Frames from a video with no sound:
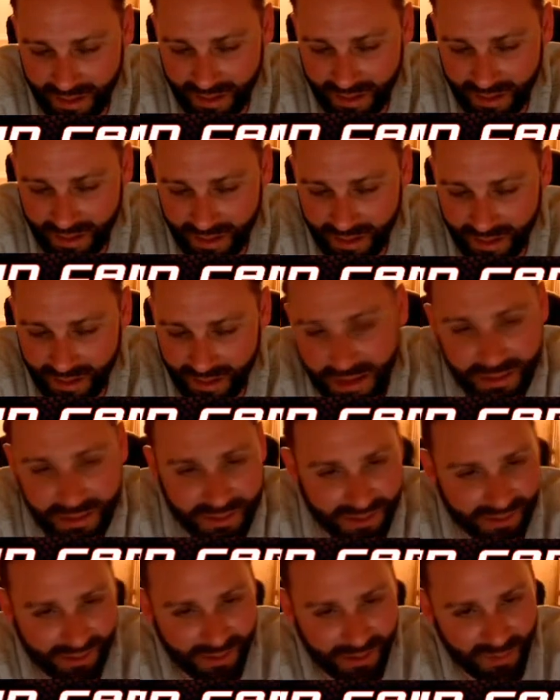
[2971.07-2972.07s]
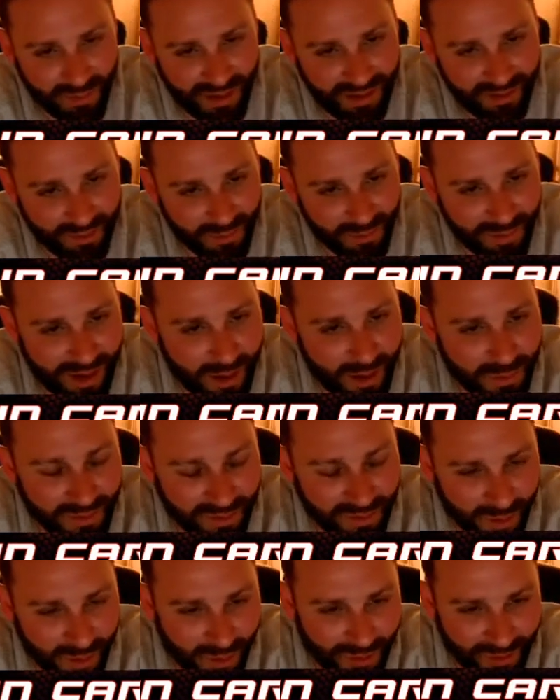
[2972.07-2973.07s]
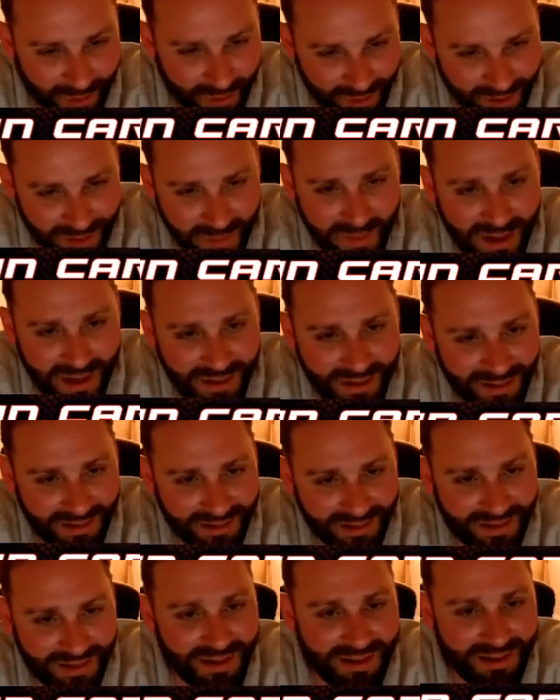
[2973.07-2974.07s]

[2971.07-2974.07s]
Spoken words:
Off your pants. That was the old trick back in the day.